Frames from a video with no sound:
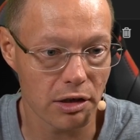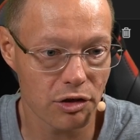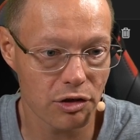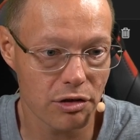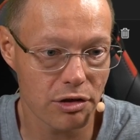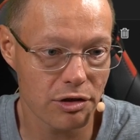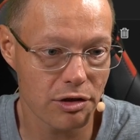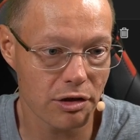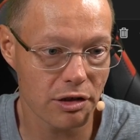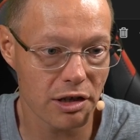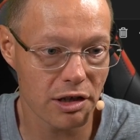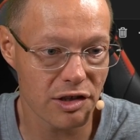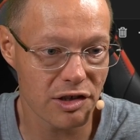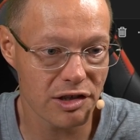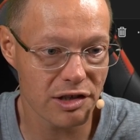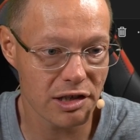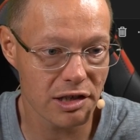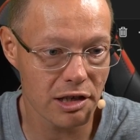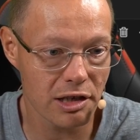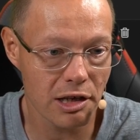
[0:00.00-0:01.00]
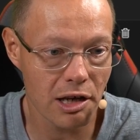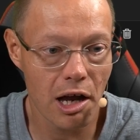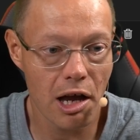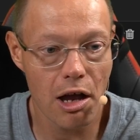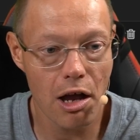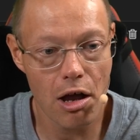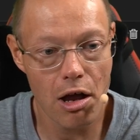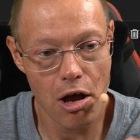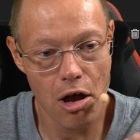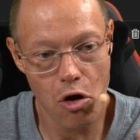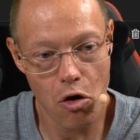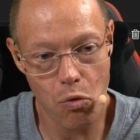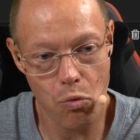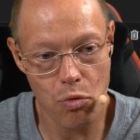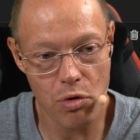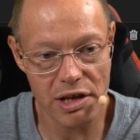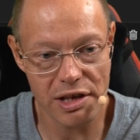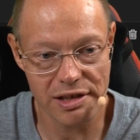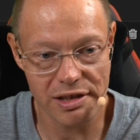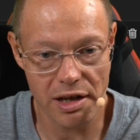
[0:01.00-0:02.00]
So as you can see,
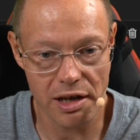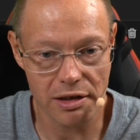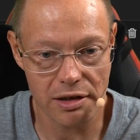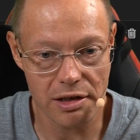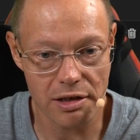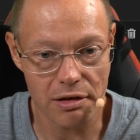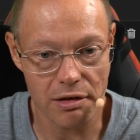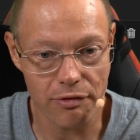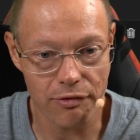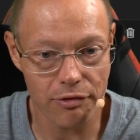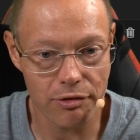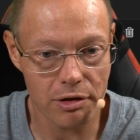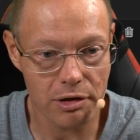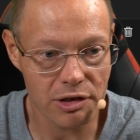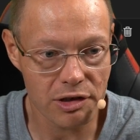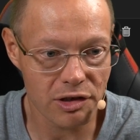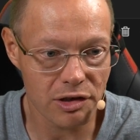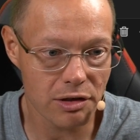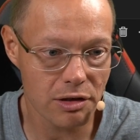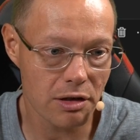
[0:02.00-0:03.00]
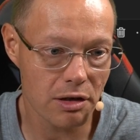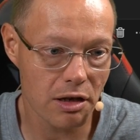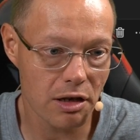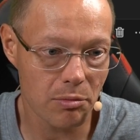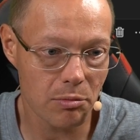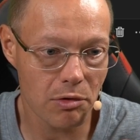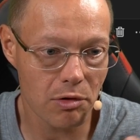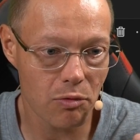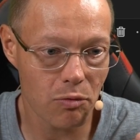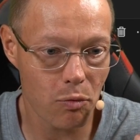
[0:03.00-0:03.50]
we set here the first name,